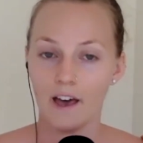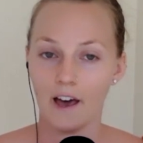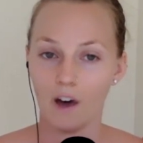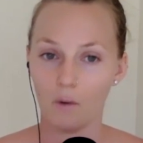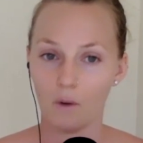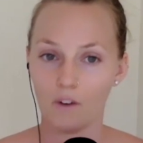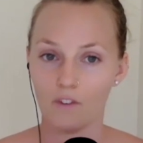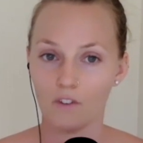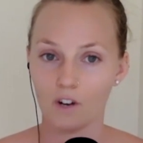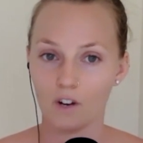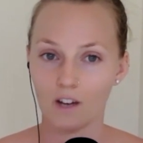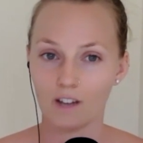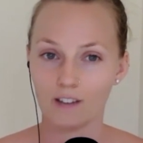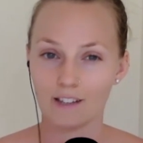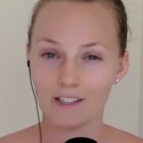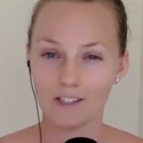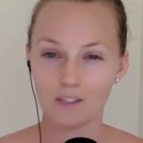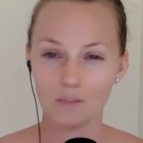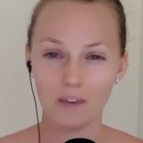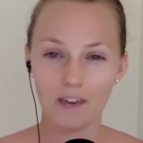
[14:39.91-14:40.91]
However,
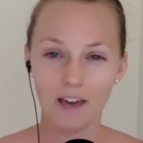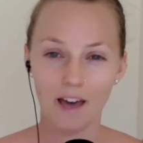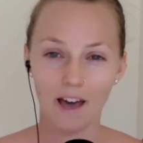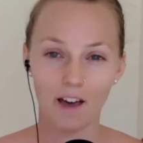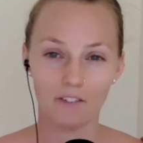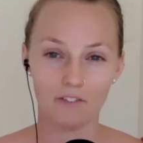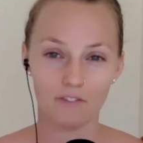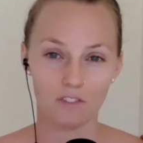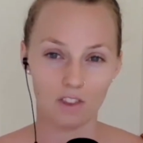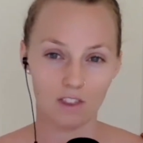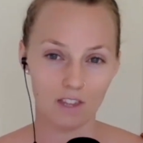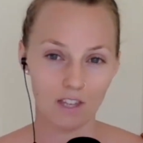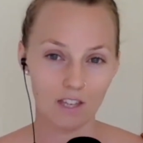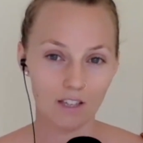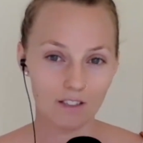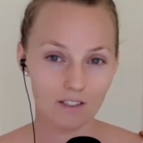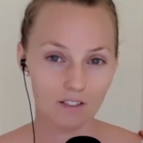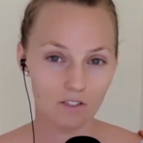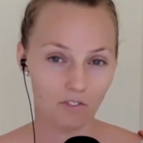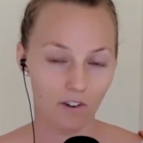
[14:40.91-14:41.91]
unless we have
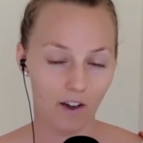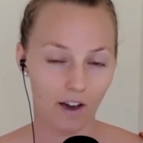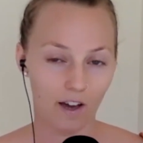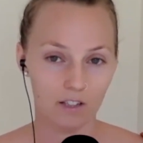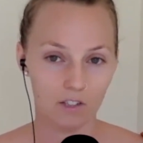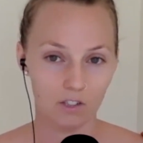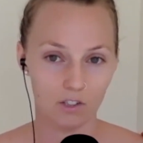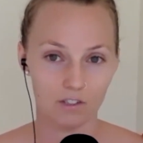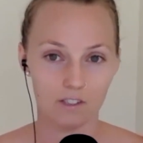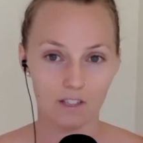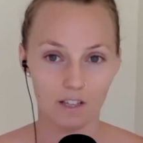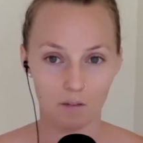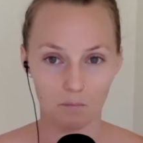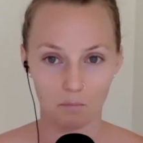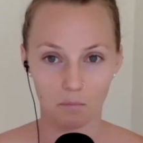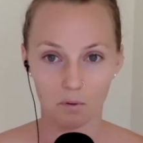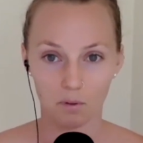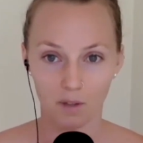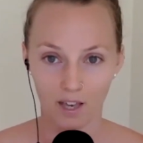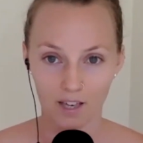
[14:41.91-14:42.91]
these factors in
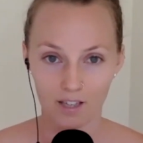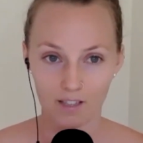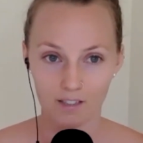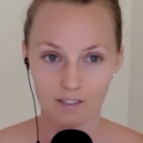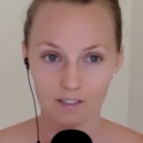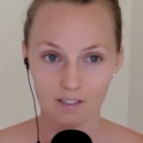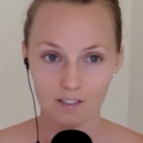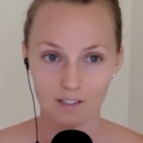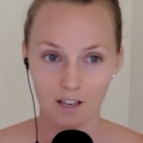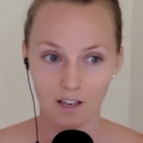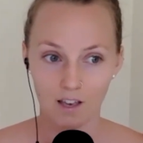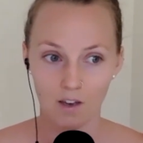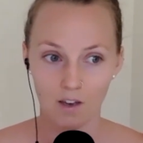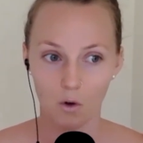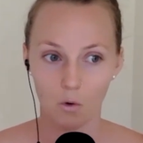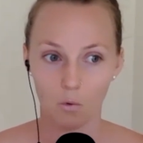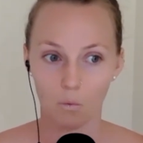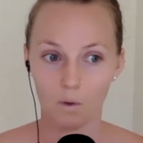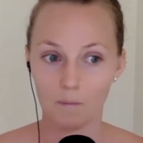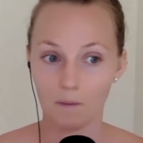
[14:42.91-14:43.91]
place,
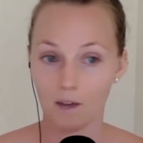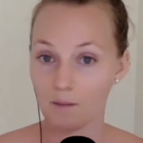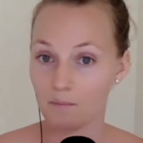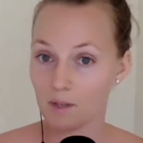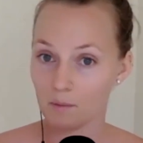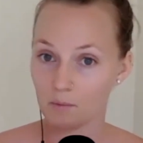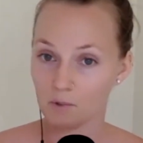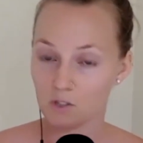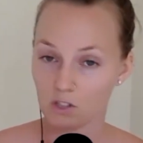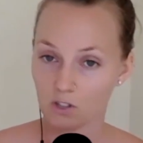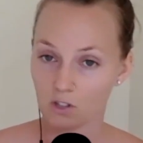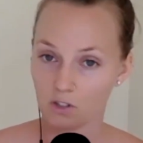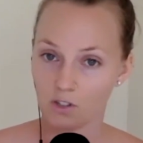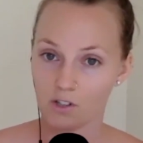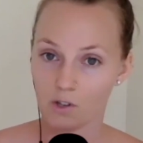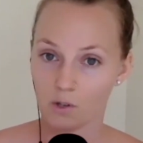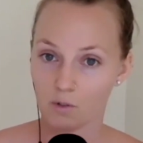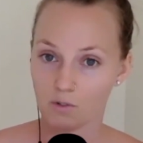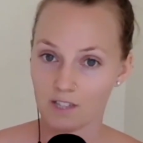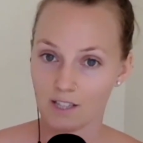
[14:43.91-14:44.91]
We might be able to clear
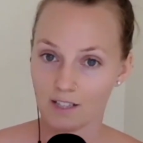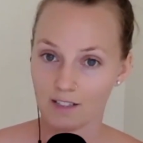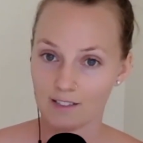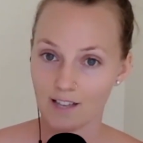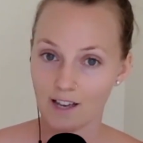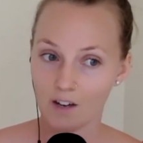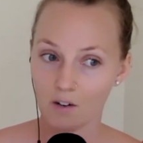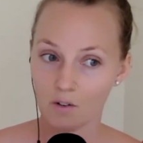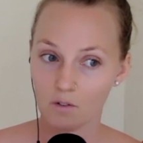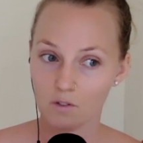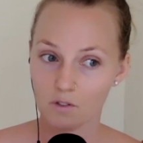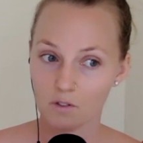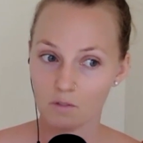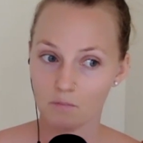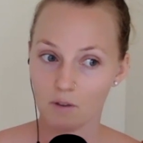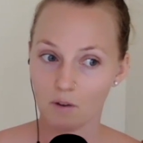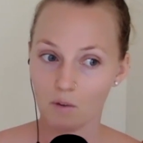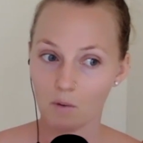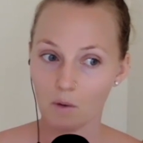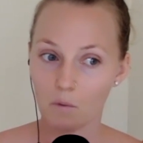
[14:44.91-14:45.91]
those things out,
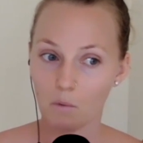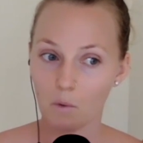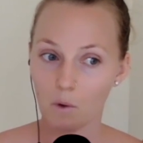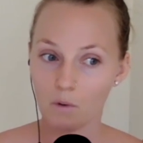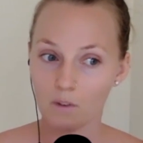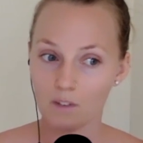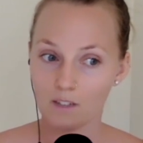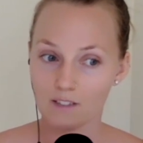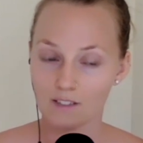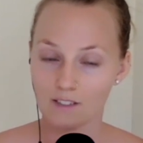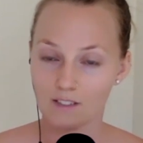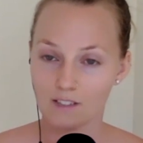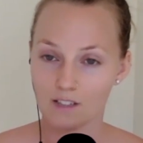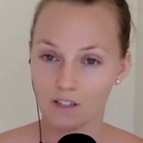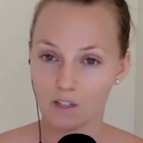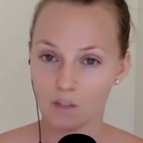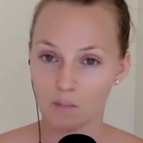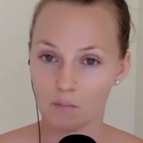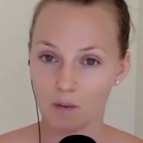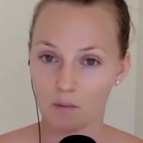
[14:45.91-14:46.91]
but we won't
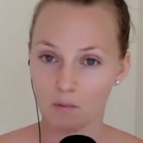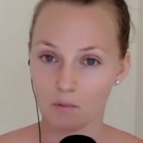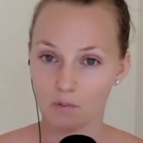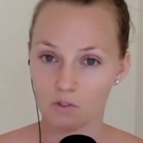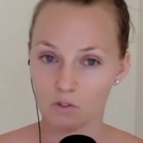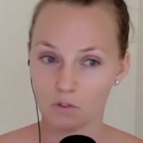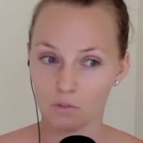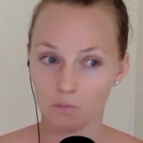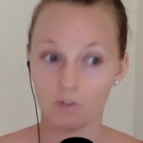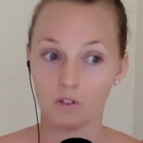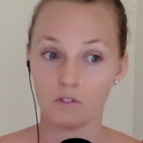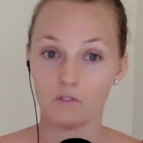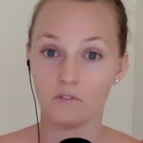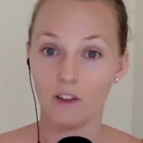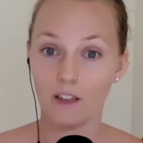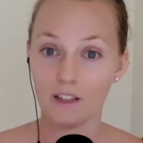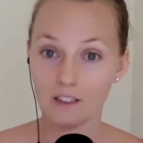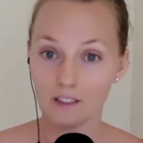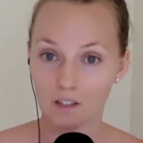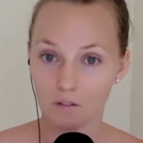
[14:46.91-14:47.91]
necessarily be able to
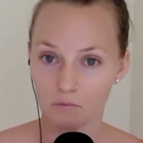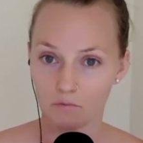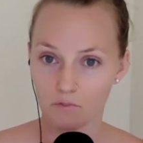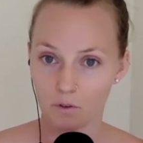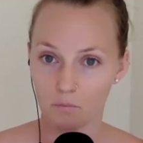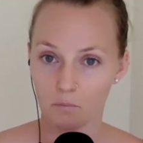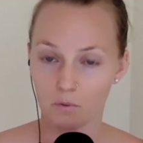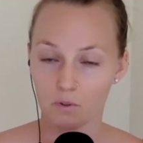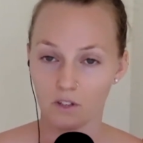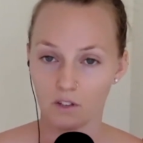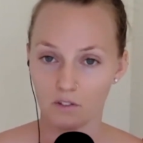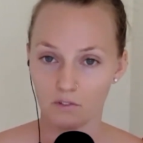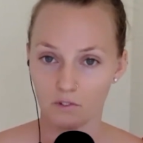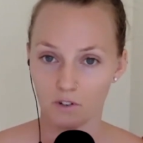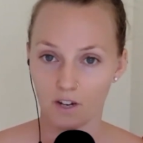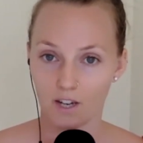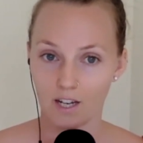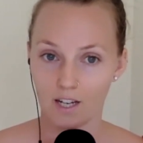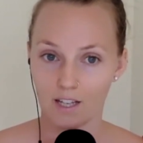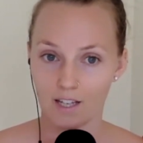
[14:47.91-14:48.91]
prevent them from
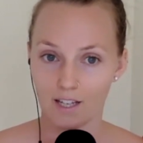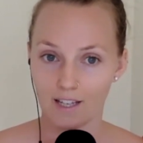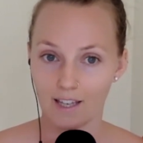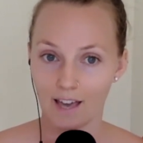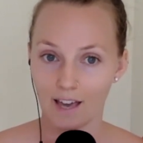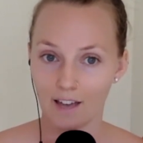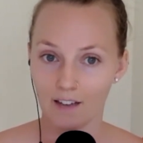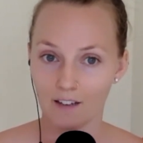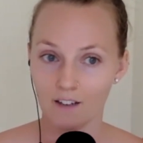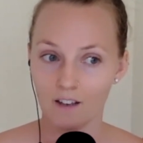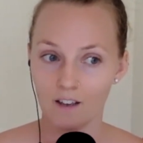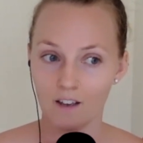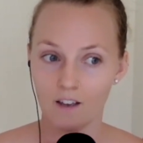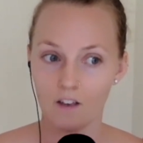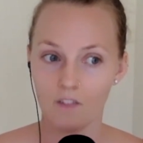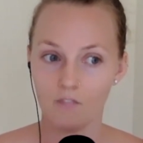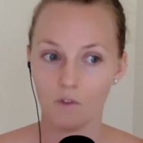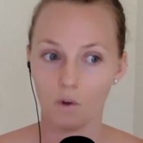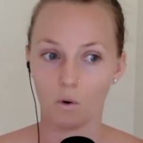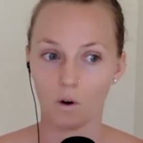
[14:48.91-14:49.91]
proliferating again
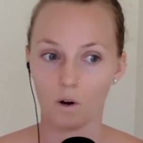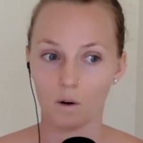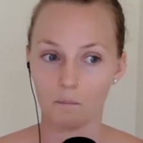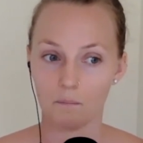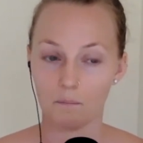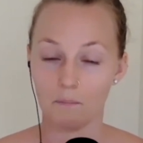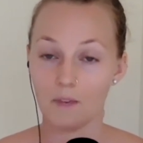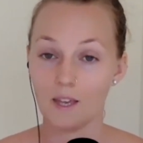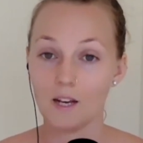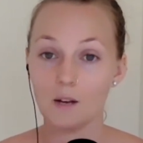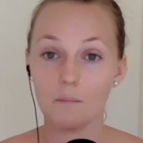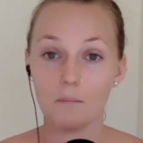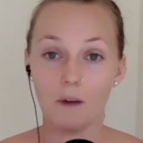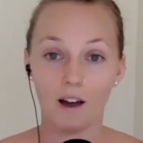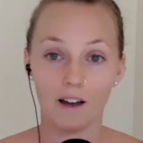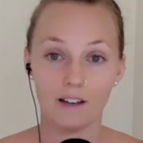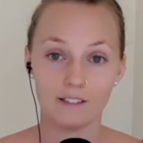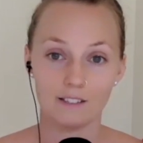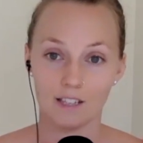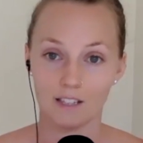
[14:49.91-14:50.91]
or
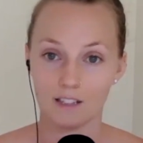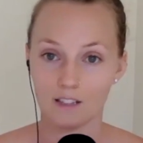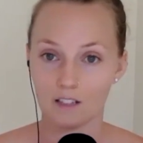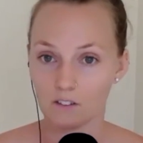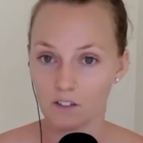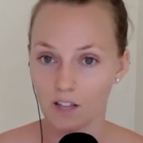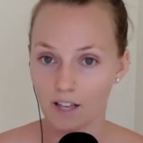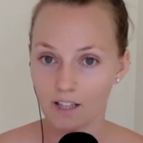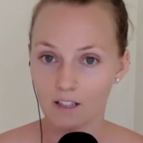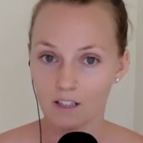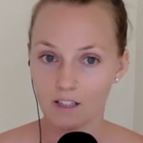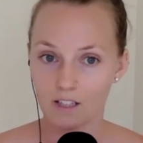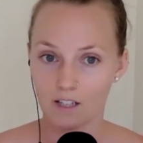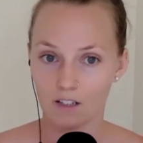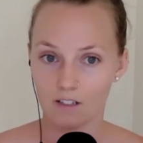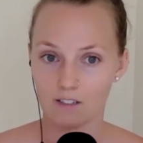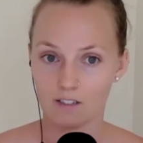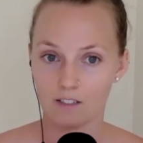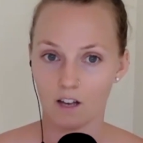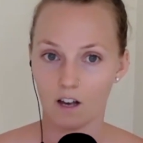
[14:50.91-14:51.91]
minimizing the
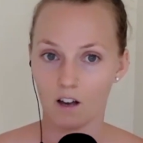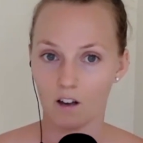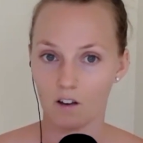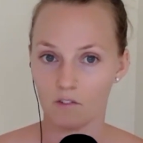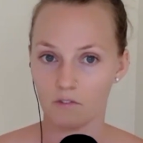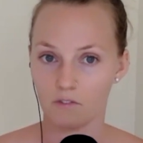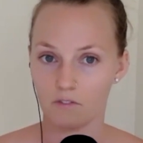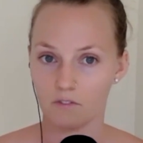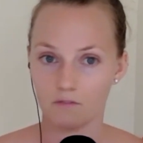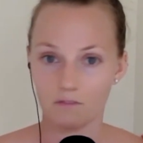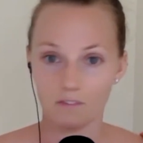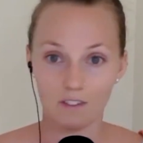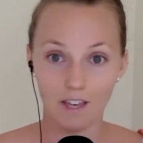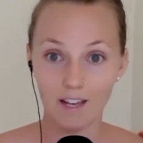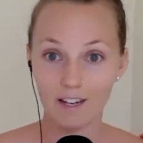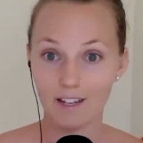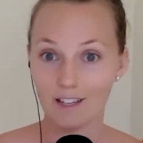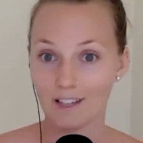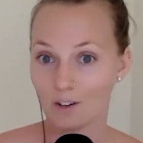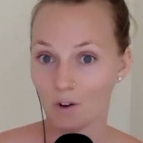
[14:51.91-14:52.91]
likeliness of
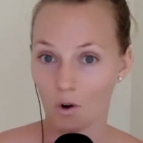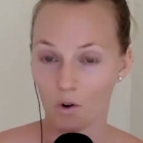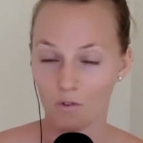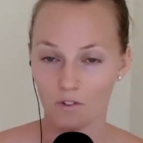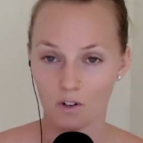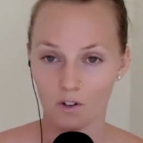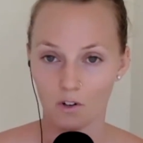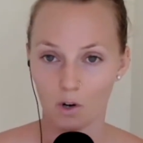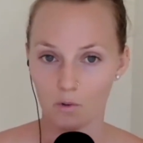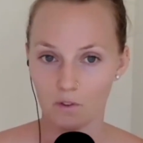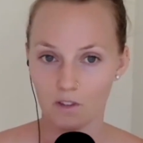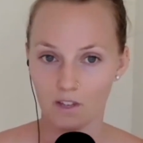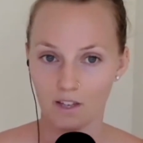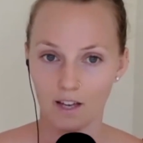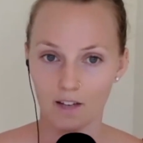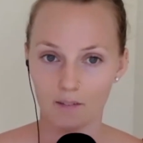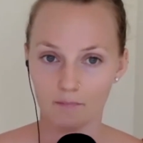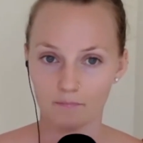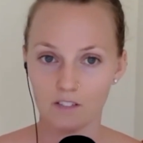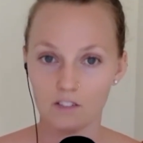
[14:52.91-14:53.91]
getting an overgrowth
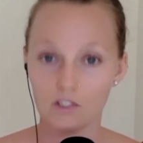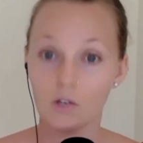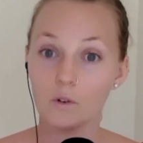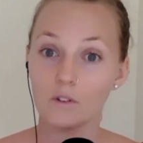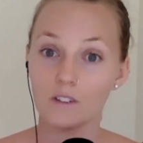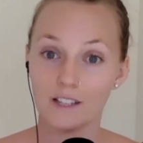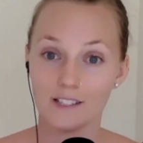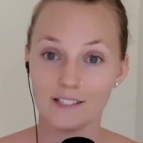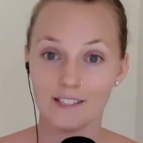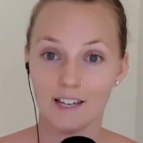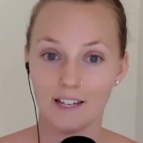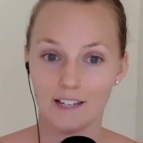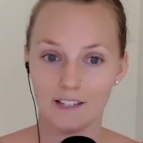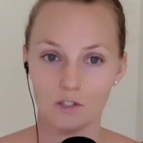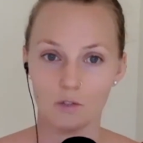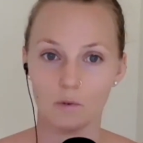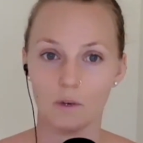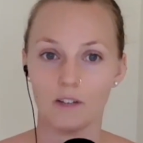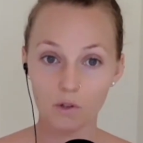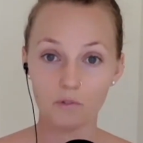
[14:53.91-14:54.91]
again. So let's get into it.